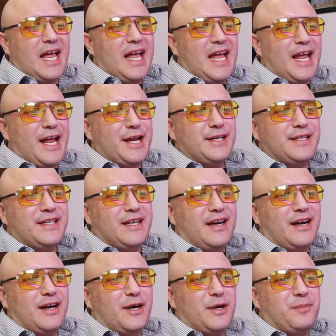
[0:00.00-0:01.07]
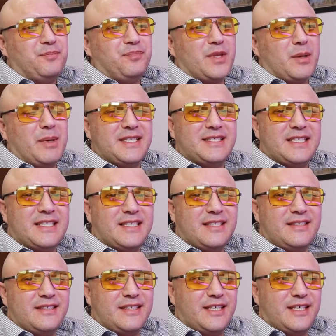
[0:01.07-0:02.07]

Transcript: And basically,